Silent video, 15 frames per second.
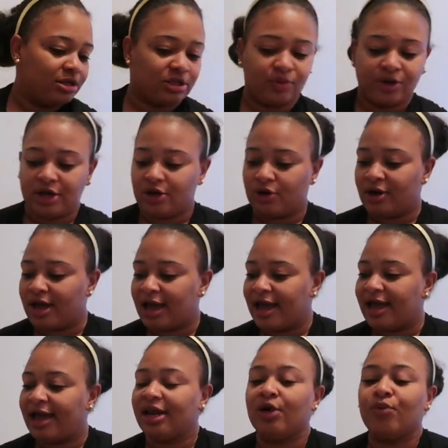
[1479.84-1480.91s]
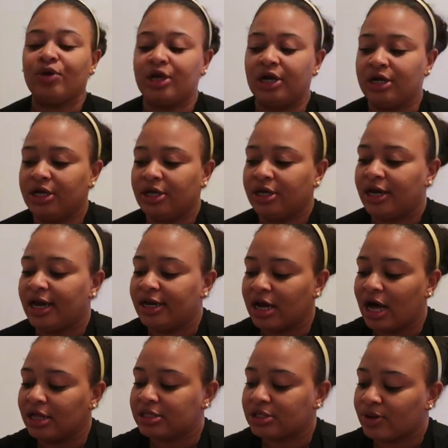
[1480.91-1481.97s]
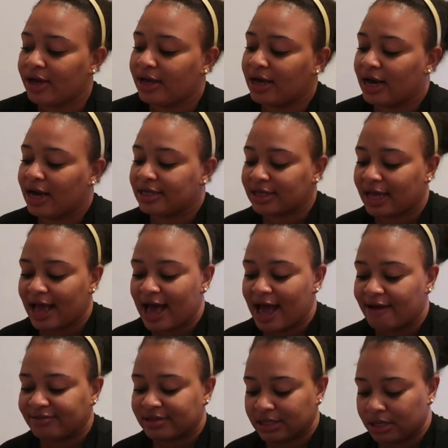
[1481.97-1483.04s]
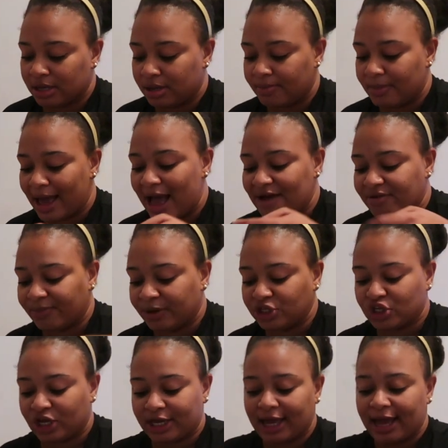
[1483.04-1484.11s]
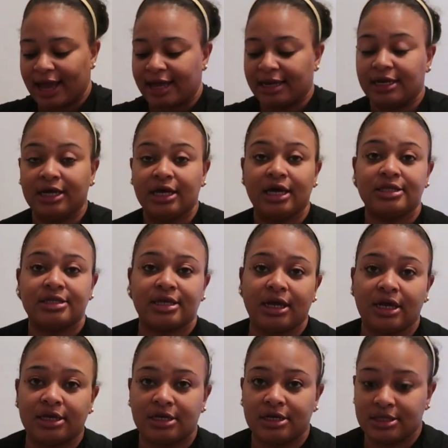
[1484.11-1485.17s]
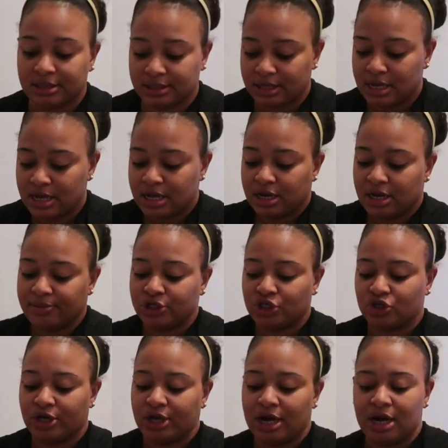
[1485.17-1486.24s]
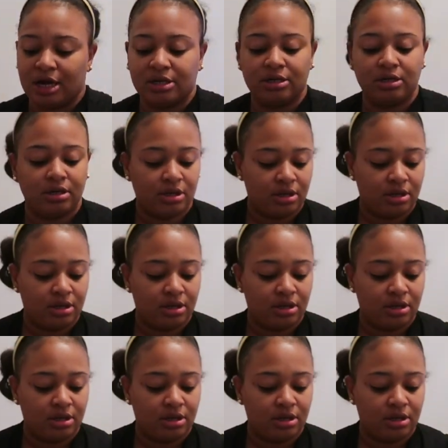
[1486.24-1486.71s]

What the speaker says: so we're gonna go ahead and we're gonna, and also guys, I have a bunch of candy instead of this. Let me show y'all.